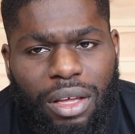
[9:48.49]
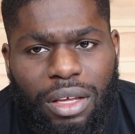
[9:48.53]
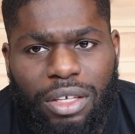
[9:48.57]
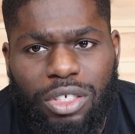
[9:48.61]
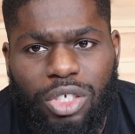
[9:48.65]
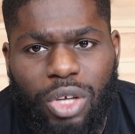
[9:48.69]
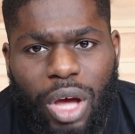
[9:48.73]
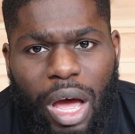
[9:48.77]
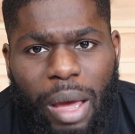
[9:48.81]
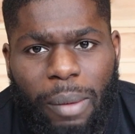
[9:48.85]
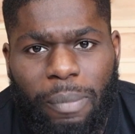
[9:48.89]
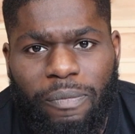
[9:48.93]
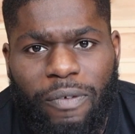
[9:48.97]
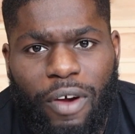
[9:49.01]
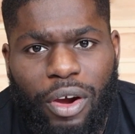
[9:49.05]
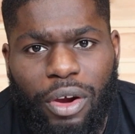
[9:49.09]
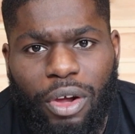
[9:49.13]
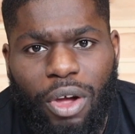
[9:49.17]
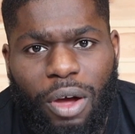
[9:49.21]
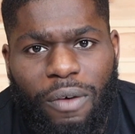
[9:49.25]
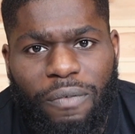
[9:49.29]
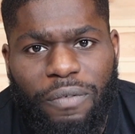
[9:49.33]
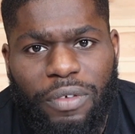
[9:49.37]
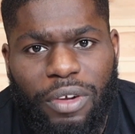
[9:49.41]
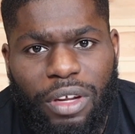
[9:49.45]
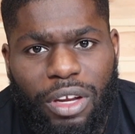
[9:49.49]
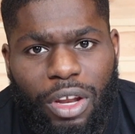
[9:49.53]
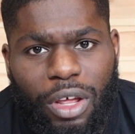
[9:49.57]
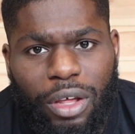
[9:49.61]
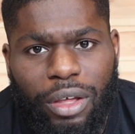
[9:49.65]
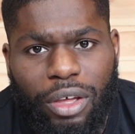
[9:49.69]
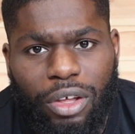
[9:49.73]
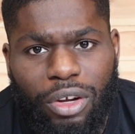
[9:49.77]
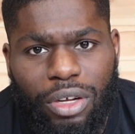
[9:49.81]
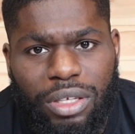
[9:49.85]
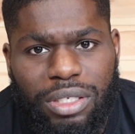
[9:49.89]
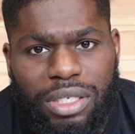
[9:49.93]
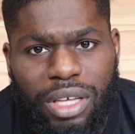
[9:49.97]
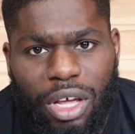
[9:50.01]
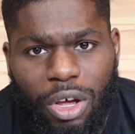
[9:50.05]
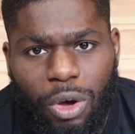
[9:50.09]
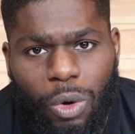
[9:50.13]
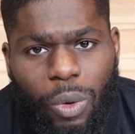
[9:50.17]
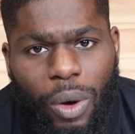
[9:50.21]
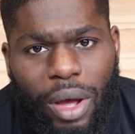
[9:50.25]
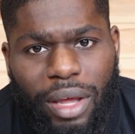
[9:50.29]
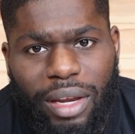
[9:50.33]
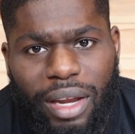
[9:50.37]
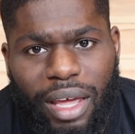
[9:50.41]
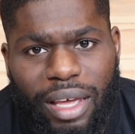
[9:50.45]
So I'm very confident they're gonna sell
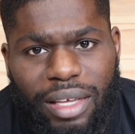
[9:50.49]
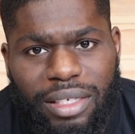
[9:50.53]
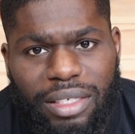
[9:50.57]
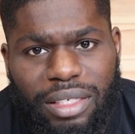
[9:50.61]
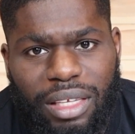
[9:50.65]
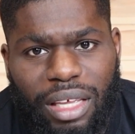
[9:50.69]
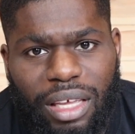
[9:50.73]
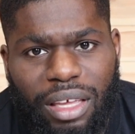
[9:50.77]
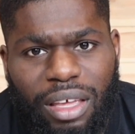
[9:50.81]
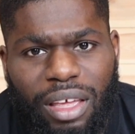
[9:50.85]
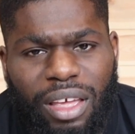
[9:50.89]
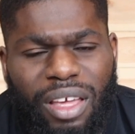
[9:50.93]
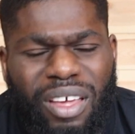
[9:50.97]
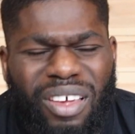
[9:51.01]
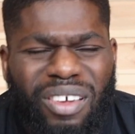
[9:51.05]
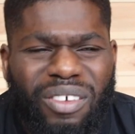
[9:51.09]
quite nicely